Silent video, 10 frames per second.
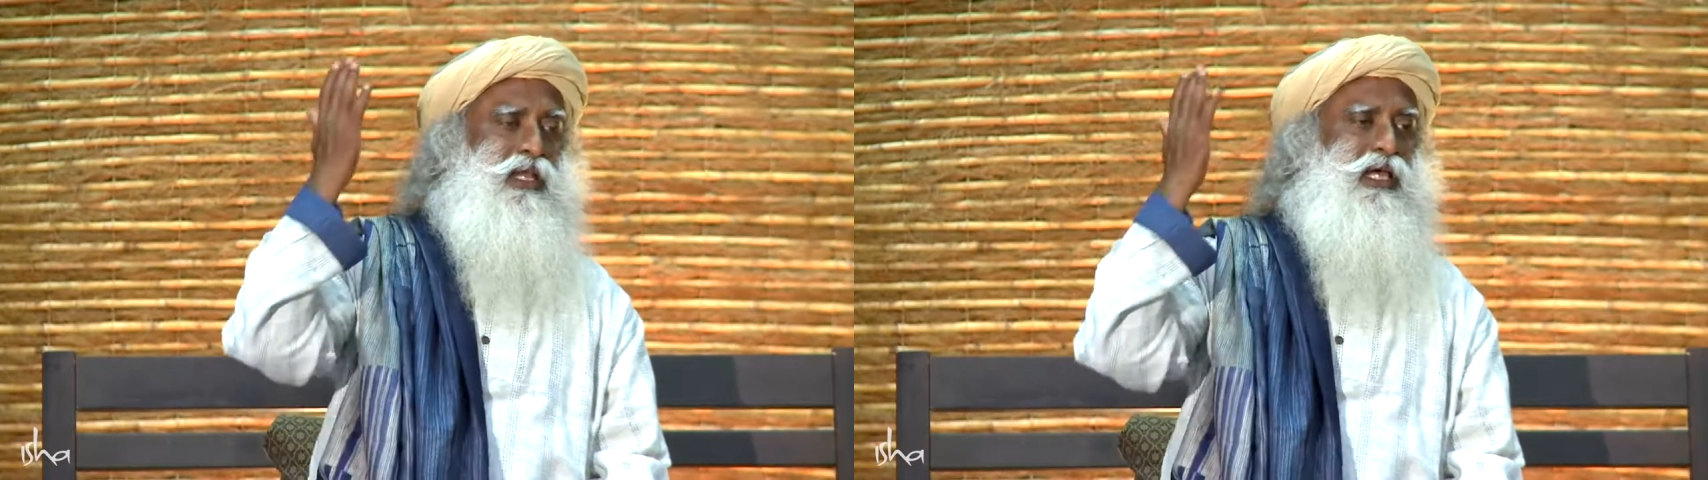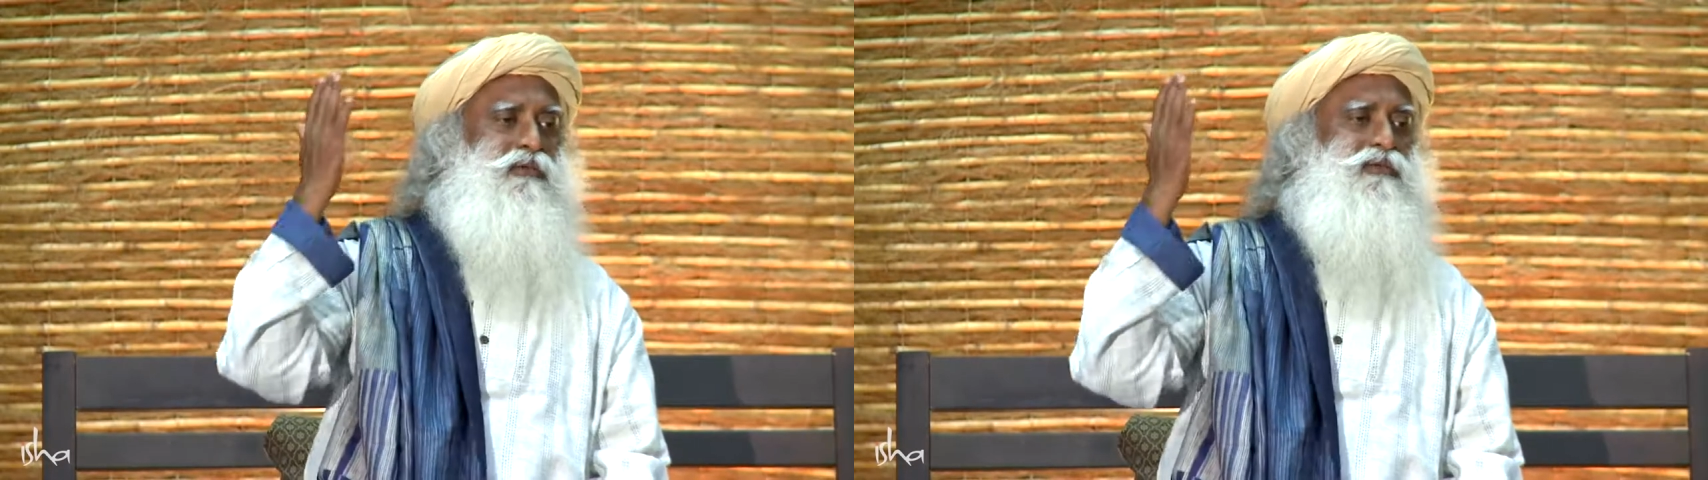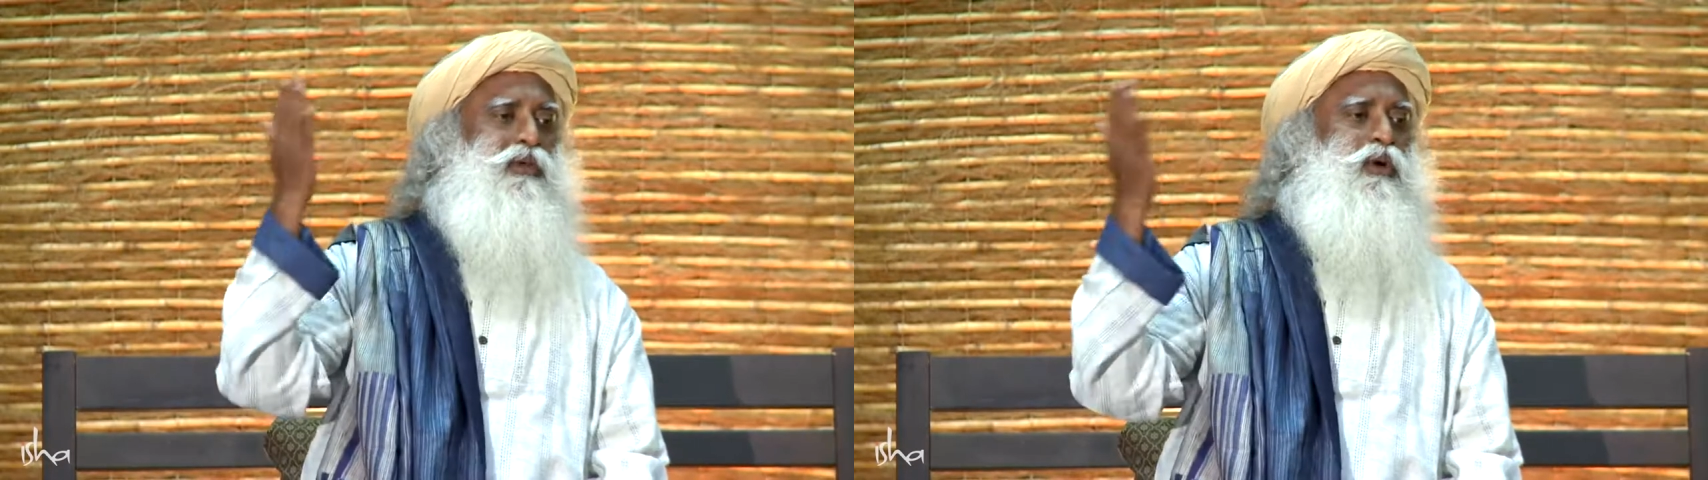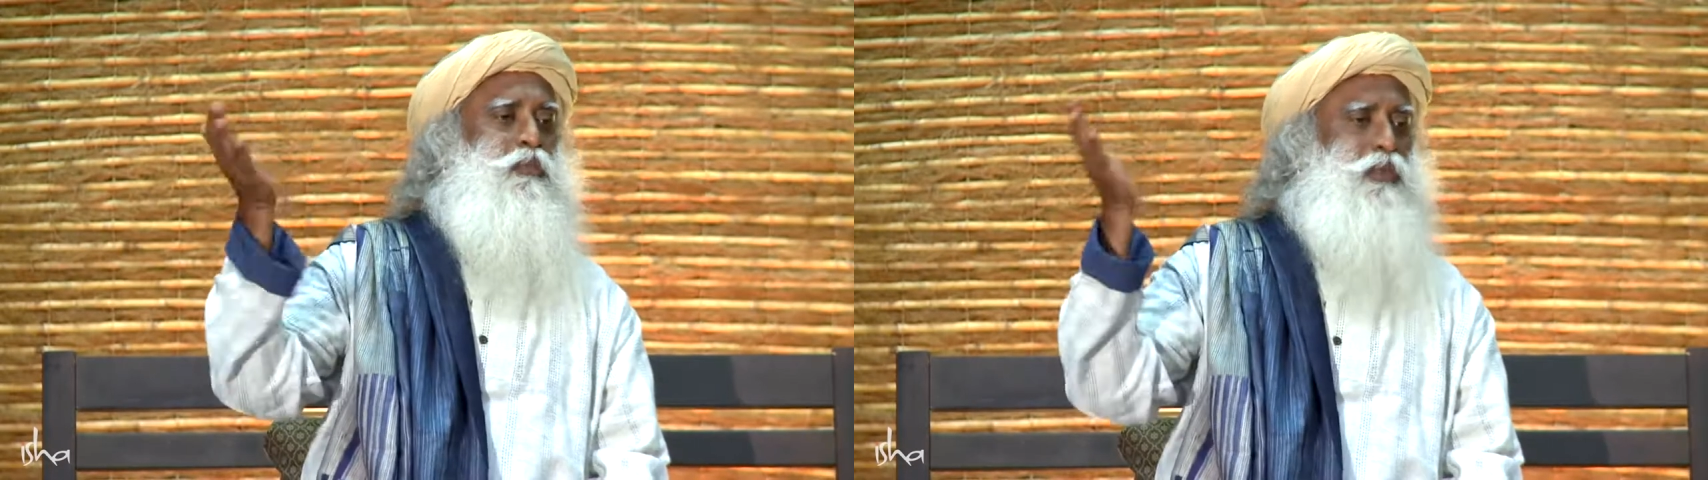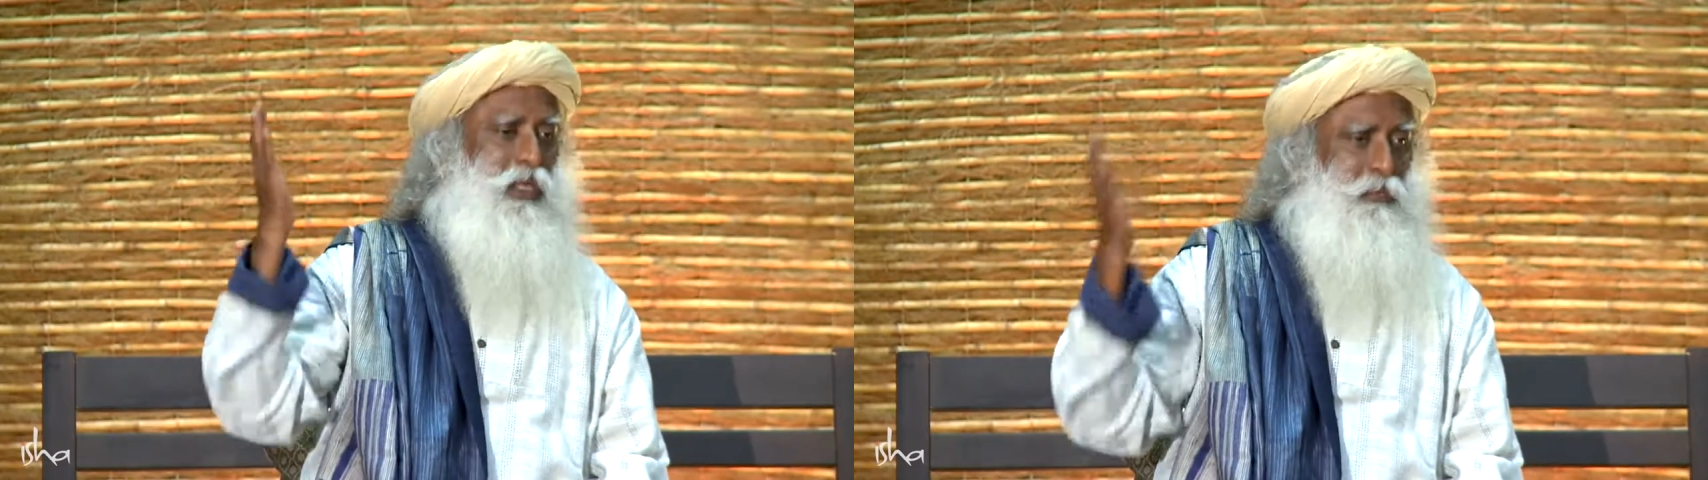life will
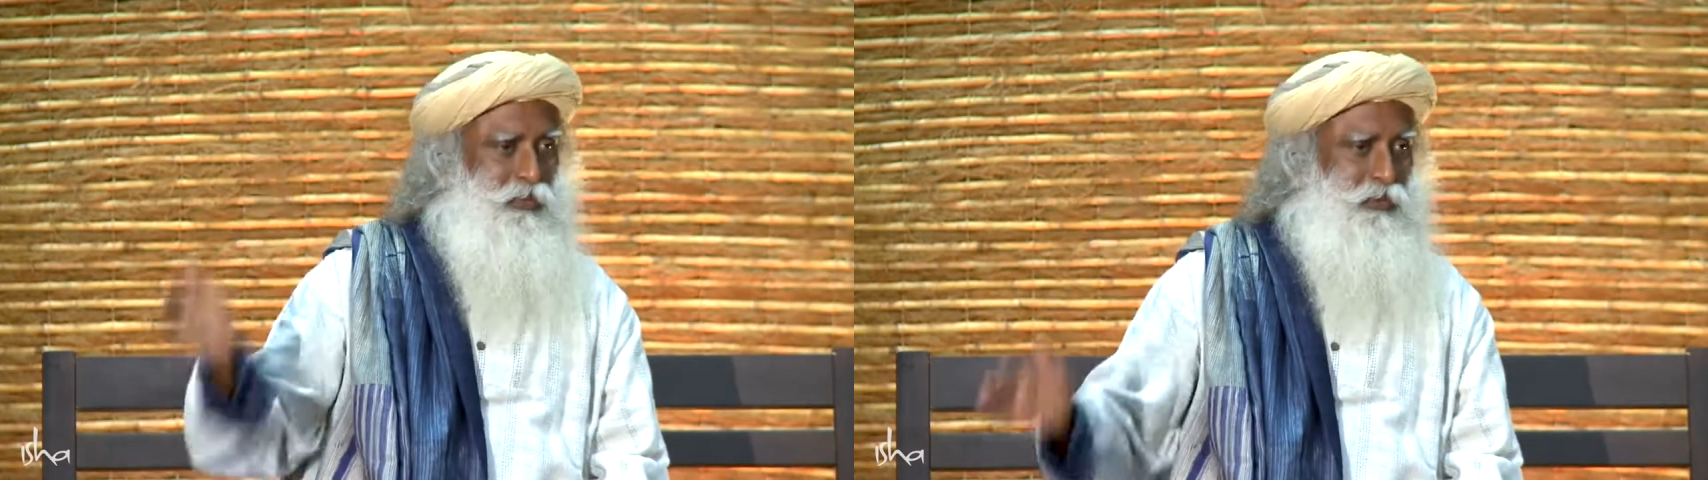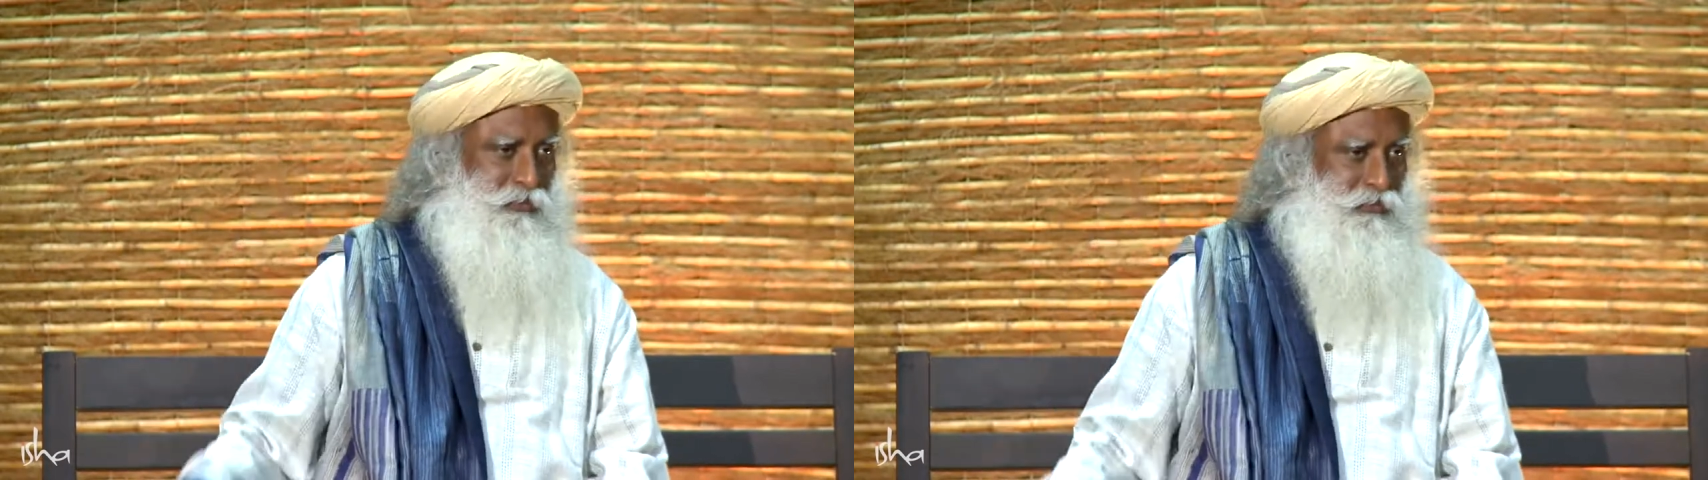open up.